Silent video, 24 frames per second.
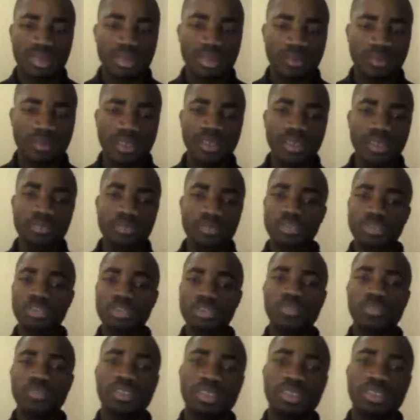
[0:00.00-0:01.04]
For example,
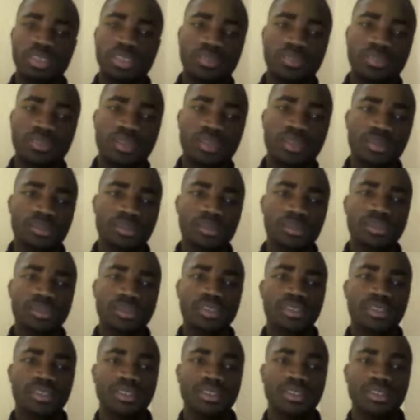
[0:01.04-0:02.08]
those of us living abroad
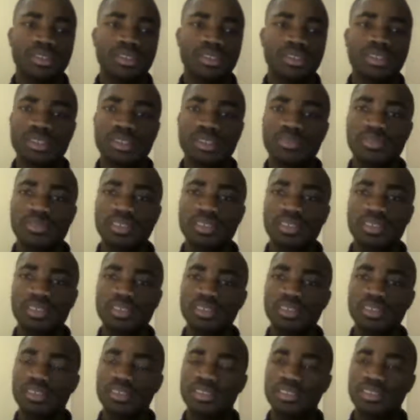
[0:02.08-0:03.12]
and living
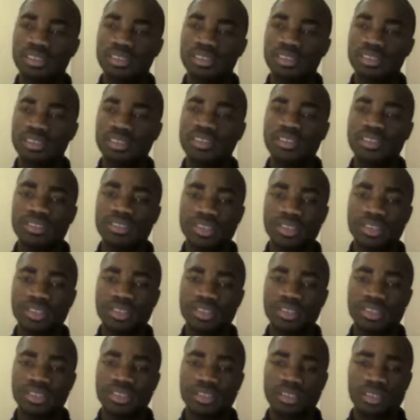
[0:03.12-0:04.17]
in
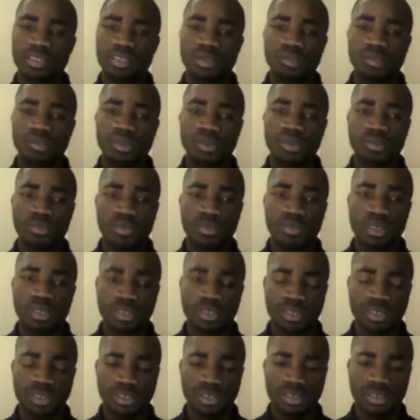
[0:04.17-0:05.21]
the
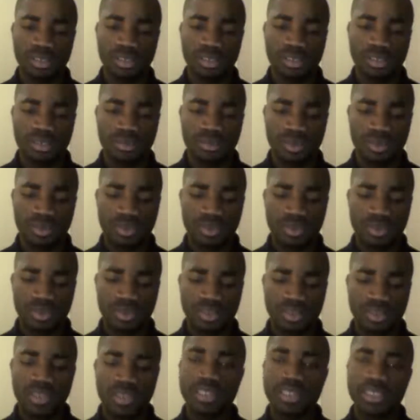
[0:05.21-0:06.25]
West, we could
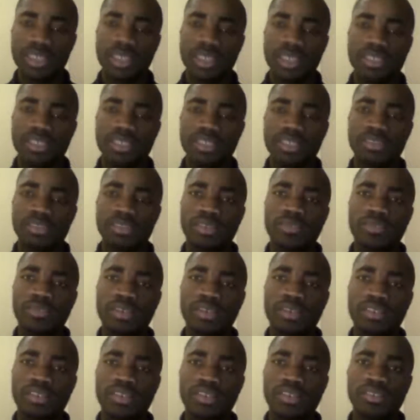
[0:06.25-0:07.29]
easily attest to the
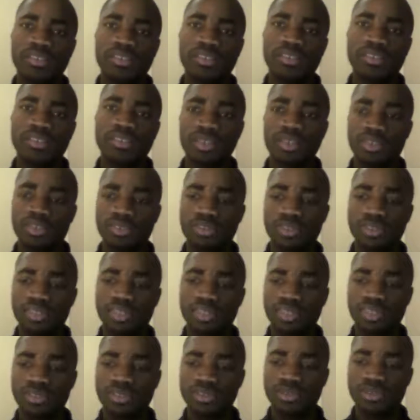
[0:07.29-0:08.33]
fact that you cannot
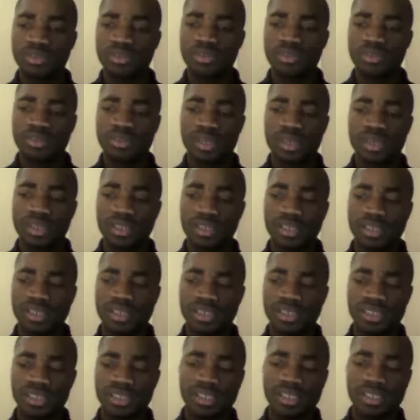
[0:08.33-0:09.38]
just go to the market and
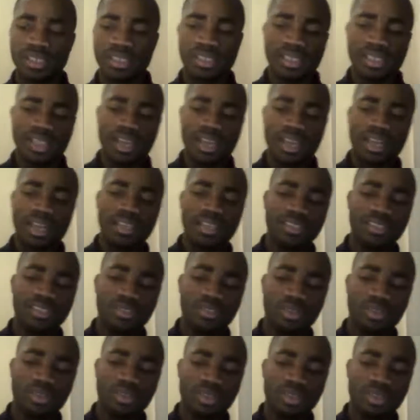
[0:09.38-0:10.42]
say, "I like
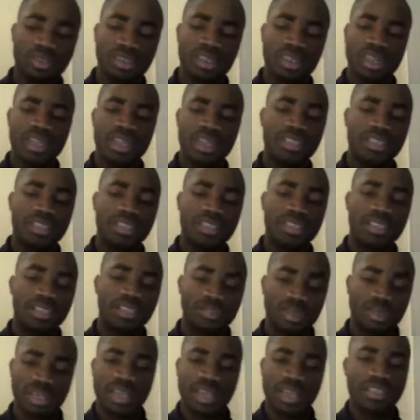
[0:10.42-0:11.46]
this one and I like that one,
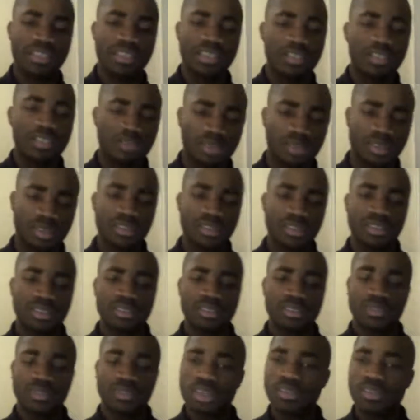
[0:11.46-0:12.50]
I like that one."
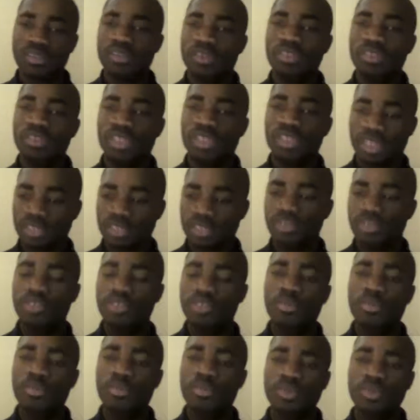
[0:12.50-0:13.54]
Whatever you select is going
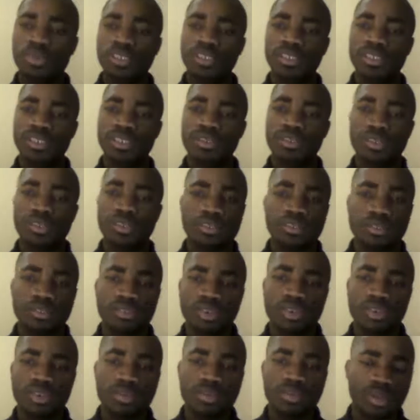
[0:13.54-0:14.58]
to be put on the scale, and
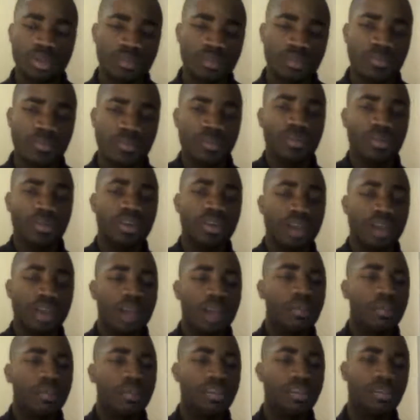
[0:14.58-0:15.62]
you're going to pay for
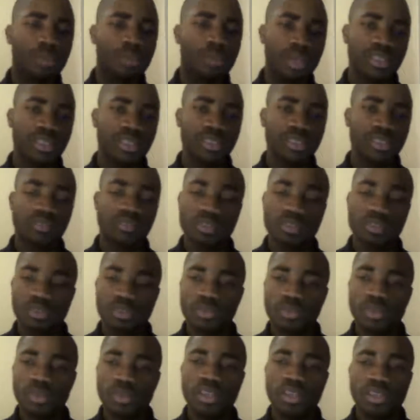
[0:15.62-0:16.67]
how much it weighs. If it's
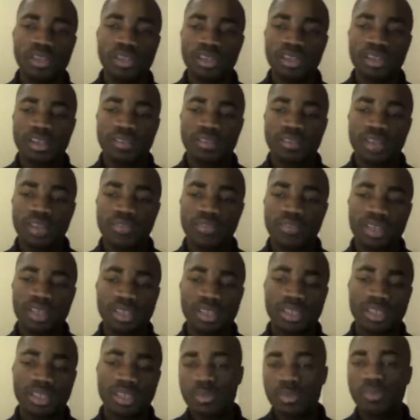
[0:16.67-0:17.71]
going to weigh 5
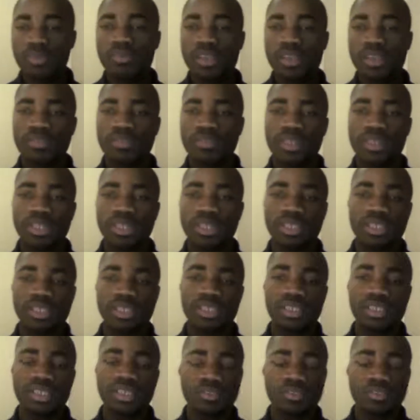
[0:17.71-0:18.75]
kg, you pay for 5 kg. If
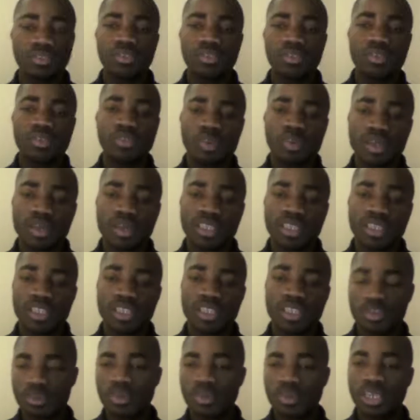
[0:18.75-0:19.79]
it's going to weigh 1 kg,
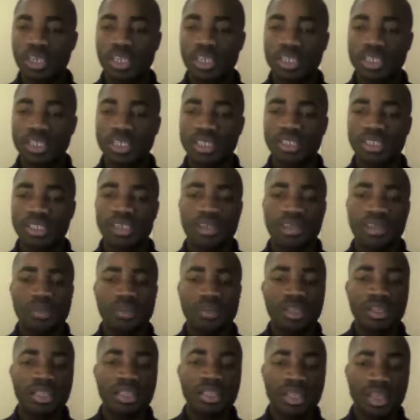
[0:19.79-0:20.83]
you pay for 1 kg.
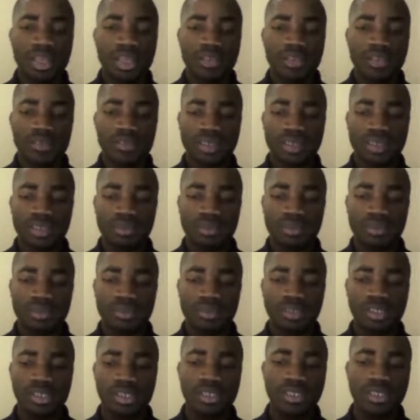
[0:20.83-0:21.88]
But in Ghana, for example,
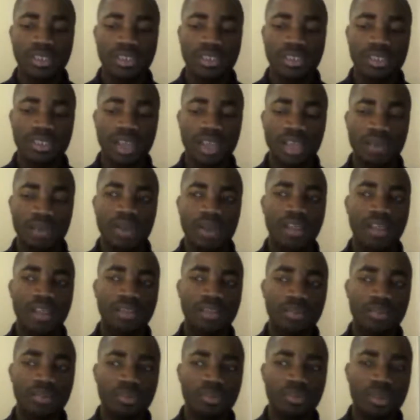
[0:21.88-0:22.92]
you can just say, "I would like
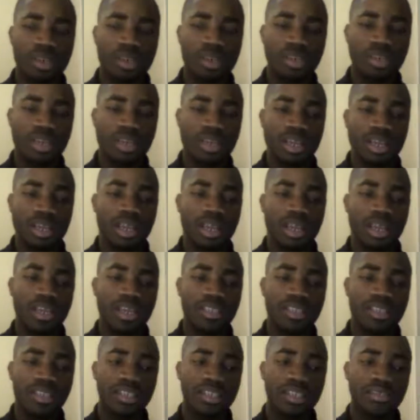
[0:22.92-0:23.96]
the big one, like
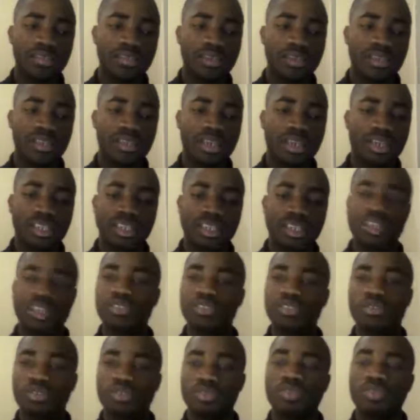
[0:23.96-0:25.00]
the other one, I like," and then
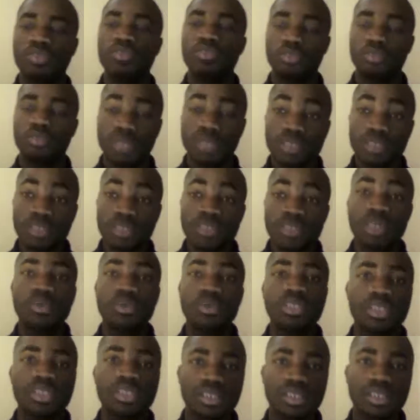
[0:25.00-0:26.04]
you begin to
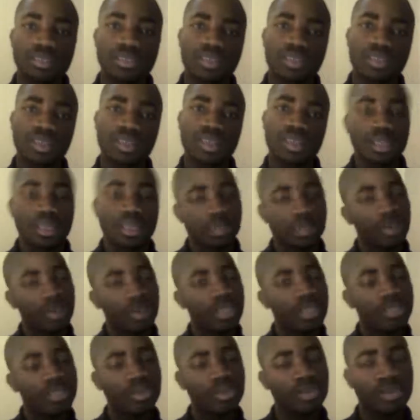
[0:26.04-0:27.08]
negotiate.
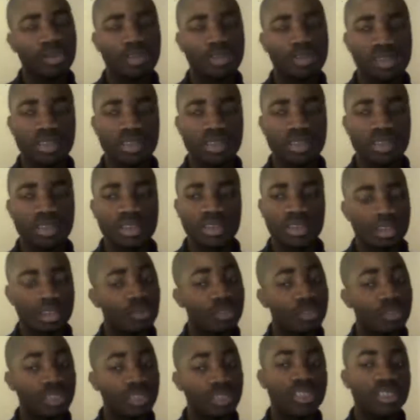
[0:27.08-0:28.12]
By so doing,
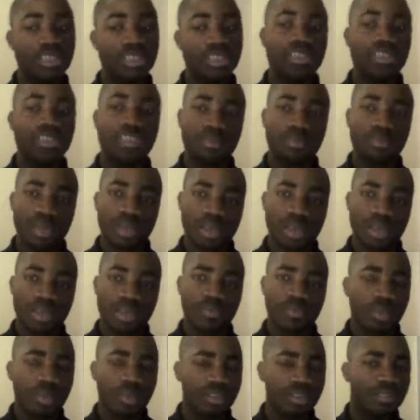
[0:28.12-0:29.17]
negotiation skill is better,
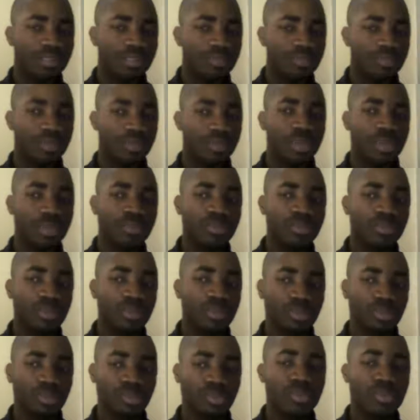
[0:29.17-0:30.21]
but people are able to
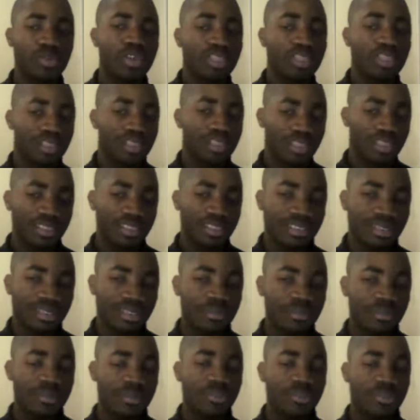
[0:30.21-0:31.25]
go through this
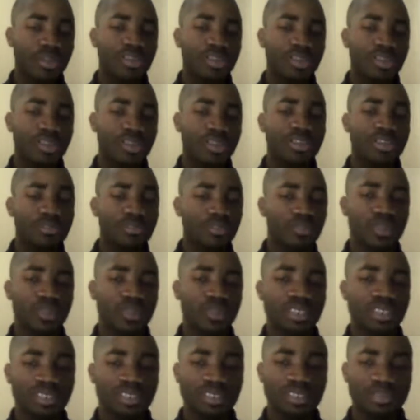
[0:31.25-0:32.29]
system to actually
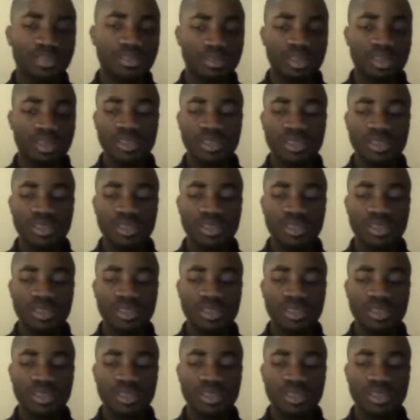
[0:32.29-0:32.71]
influence the system.